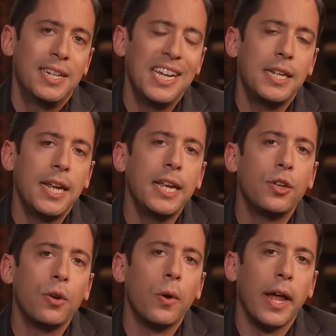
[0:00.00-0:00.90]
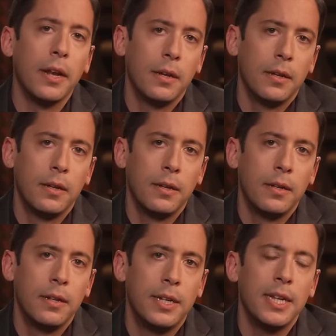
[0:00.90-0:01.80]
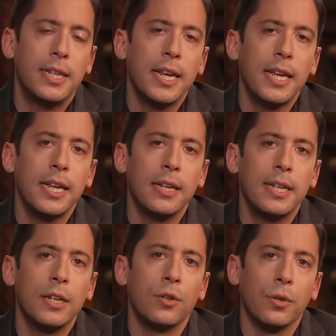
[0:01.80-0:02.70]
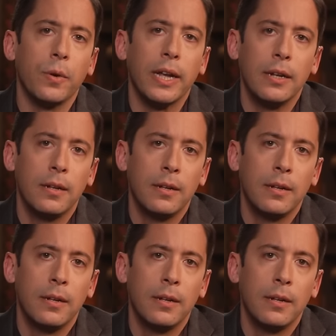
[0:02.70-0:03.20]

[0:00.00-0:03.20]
Did Diddy do it? Did Diddy didn't do it?